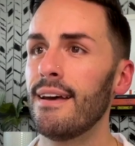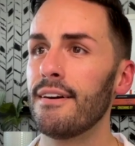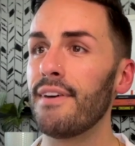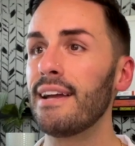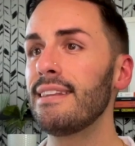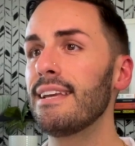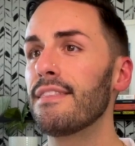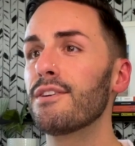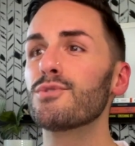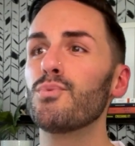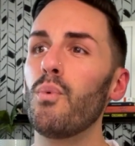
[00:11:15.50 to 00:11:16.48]
Finally,
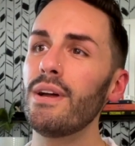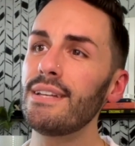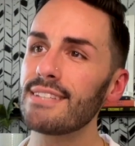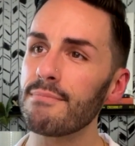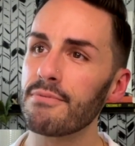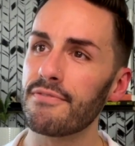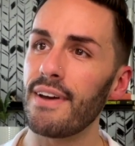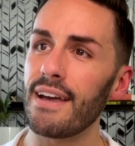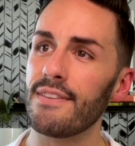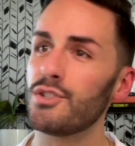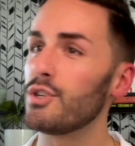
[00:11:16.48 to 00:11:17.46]
there's one type of
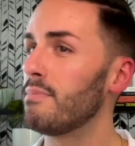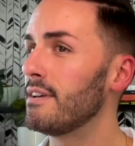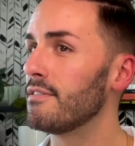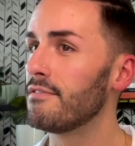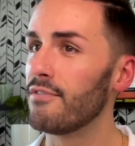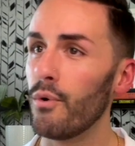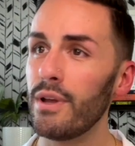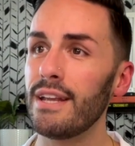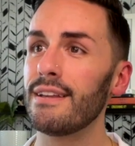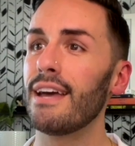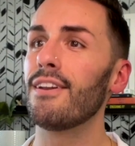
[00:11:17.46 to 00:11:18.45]
fat that should be
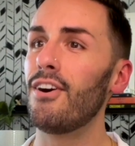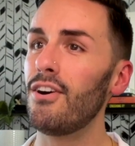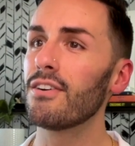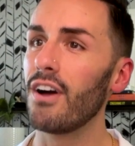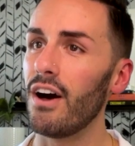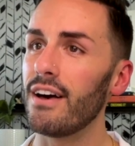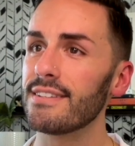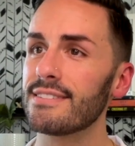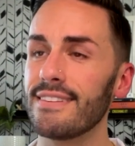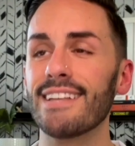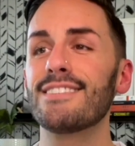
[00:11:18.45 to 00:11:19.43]
avoided at all
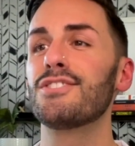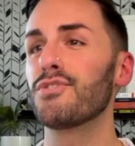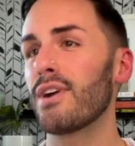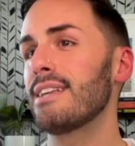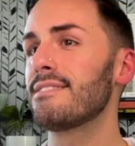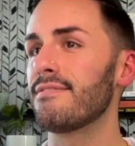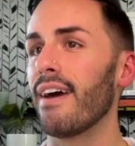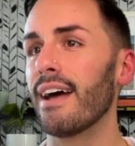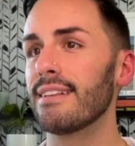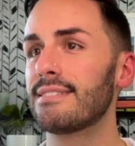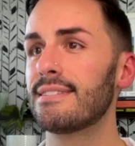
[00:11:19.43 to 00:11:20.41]
costs, and that's trans
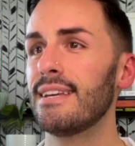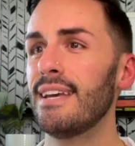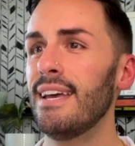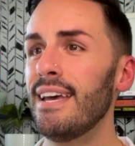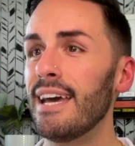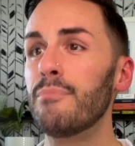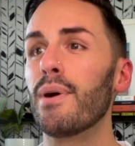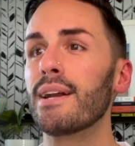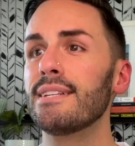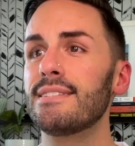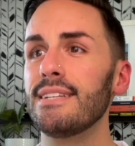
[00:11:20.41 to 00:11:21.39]
fats. In
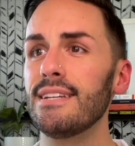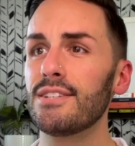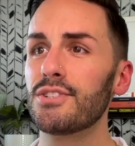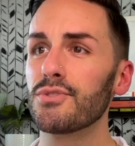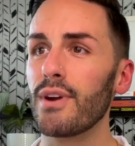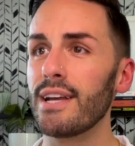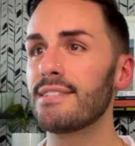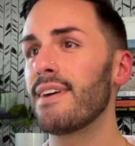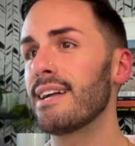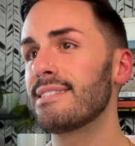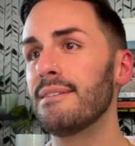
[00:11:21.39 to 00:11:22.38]
pregnancy,
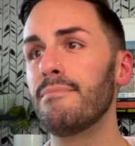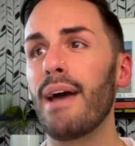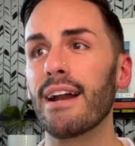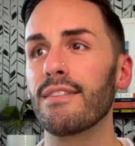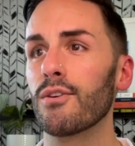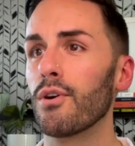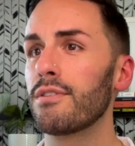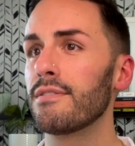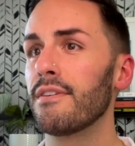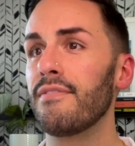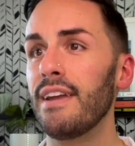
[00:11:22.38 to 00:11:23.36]
trans fats impact the
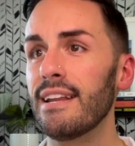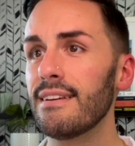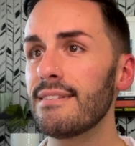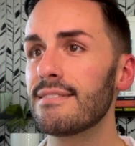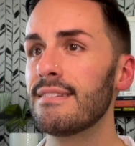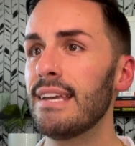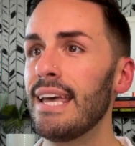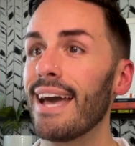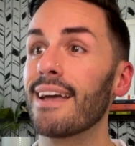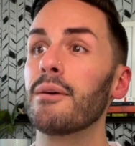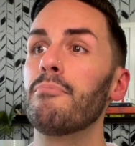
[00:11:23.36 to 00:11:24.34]
growth of the fetus
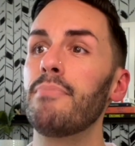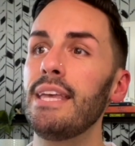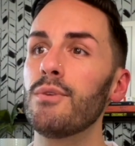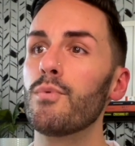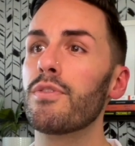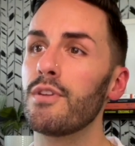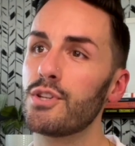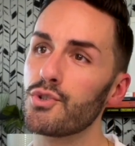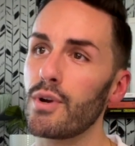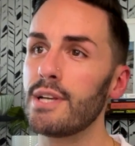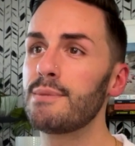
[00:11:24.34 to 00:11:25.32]
and compete with the
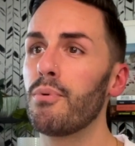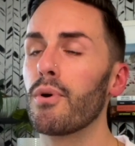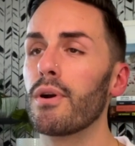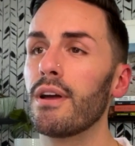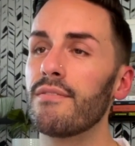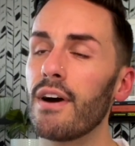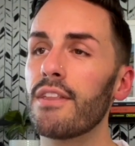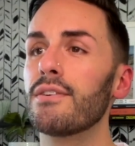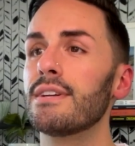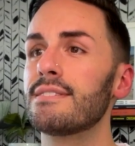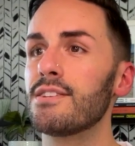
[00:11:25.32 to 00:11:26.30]
transport of
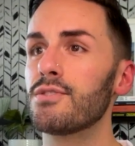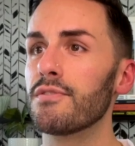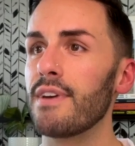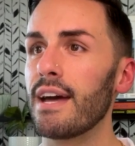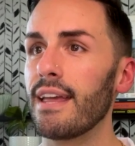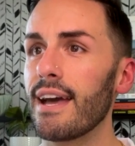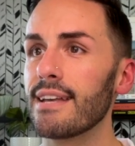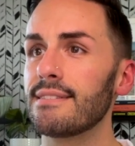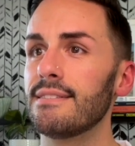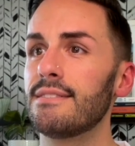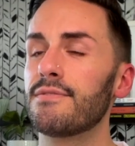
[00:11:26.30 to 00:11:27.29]
other essential fatty
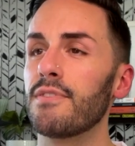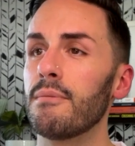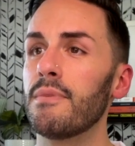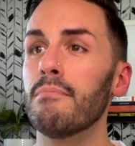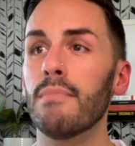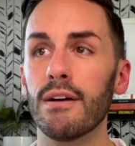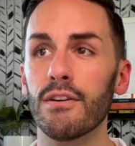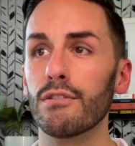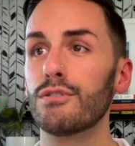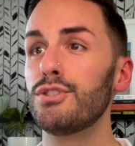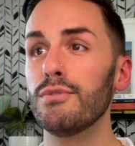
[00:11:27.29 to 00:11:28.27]
acids from the
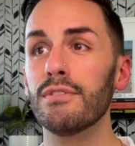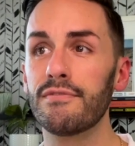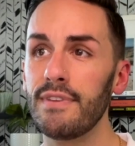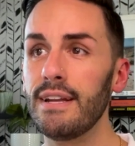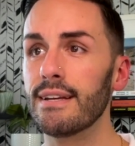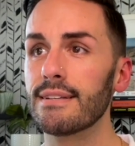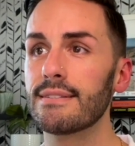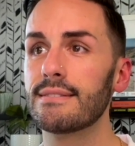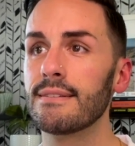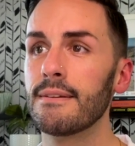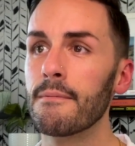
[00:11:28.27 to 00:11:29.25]
mother to the fetus.